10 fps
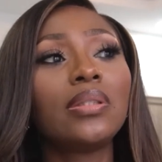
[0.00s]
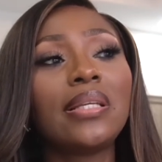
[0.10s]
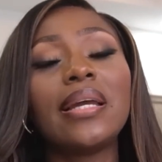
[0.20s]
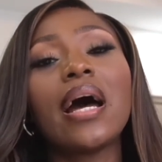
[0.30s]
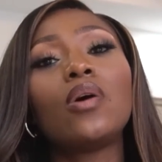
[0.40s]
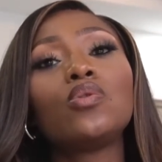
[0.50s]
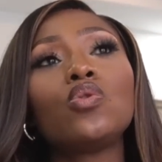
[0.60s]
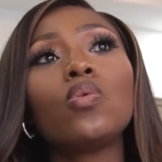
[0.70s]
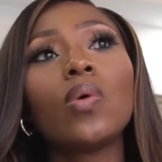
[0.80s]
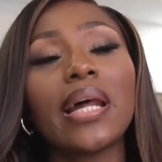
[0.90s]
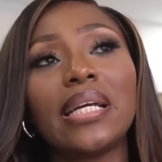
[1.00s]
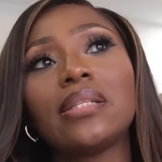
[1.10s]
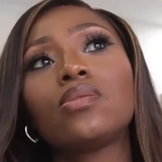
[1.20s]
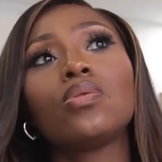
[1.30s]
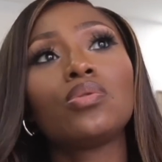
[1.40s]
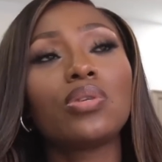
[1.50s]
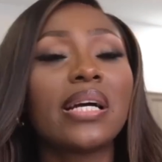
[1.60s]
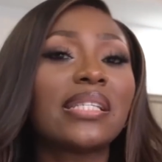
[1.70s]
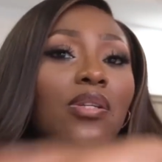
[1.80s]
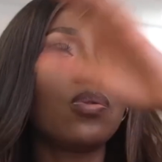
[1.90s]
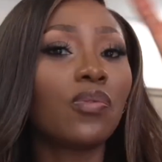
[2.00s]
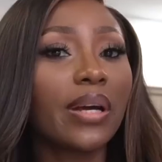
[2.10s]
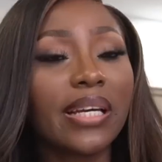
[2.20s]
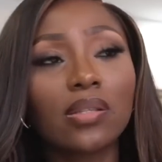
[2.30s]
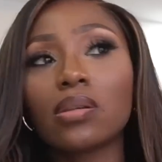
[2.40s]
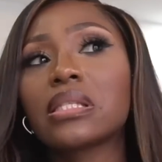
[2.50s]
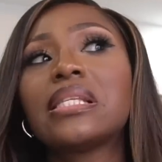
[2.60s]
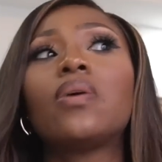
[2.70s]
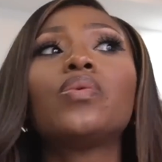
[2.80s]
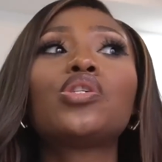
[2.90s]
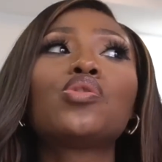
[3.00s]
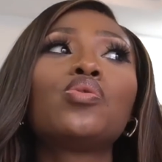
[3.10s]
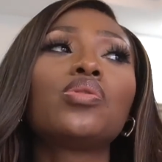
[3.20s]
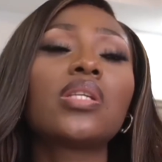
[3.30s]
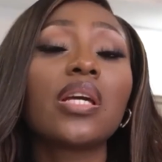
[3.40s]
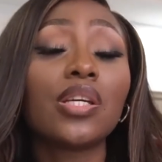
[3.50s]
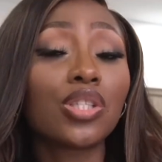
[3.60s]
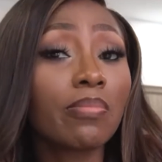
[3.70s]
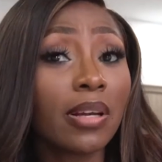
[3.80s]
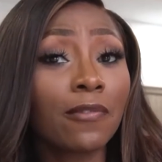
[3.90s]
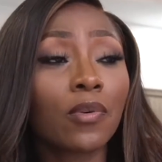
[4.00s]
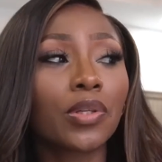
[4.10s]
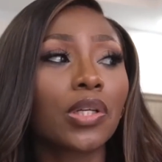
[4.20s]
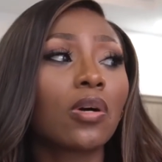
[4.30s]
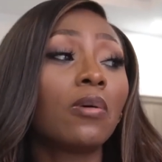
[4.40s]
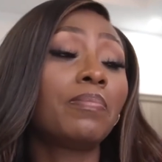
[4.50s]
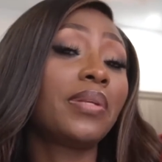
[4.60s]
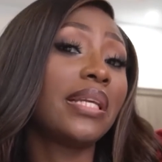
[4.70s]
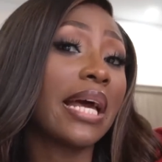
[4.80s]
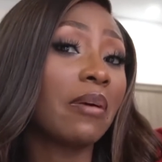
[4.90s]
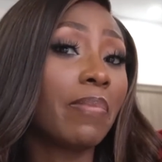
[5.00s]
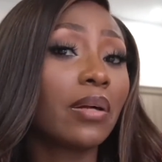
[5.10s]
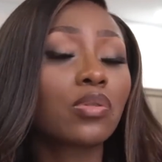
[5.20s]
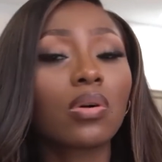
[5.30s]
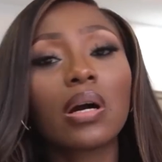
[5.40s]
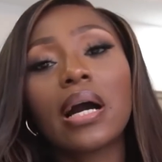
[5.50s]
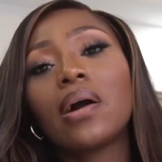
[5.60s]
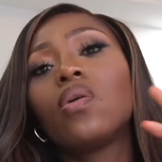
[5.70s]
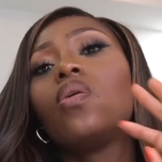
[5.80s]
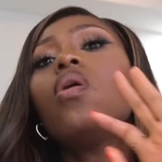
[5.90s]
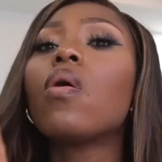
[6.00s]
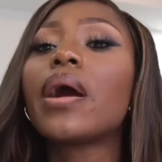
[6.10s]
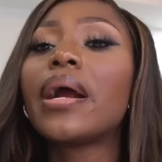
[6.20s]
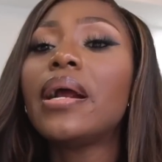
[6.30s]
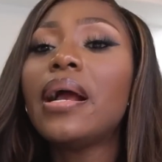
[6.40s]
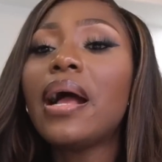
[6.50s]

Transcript: then I'll do what I told you guys I do for ASOS now, which is using a shipment forwarding company like Beltok Cargo or